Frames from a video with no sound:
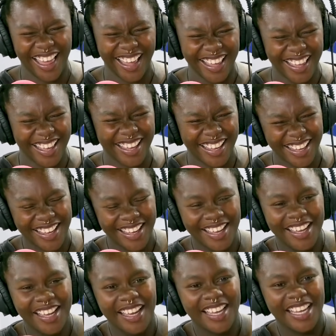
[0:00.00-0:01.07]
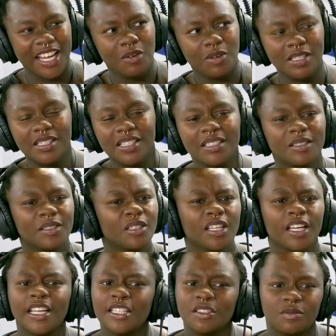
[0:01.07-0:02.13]
So whatever criticism you
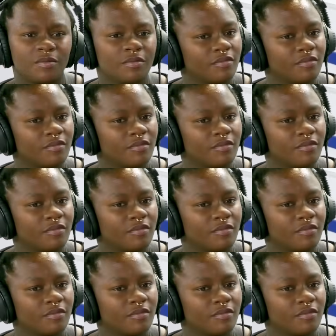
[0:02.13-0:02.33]
got had